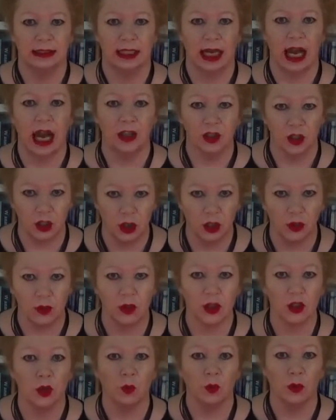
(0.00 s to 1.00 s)
our
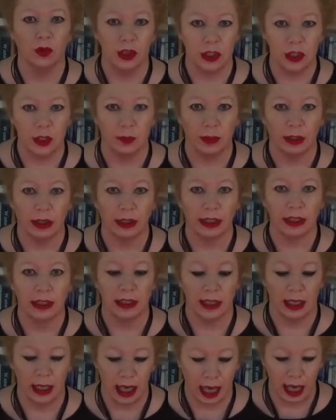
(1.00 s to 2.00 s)
students with disabilities
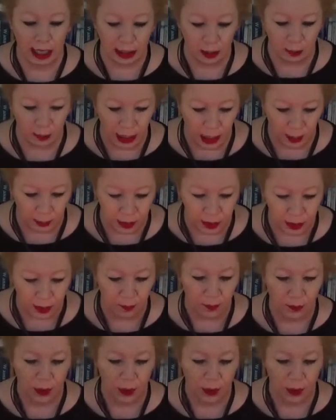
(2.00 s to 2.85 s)
and impairments.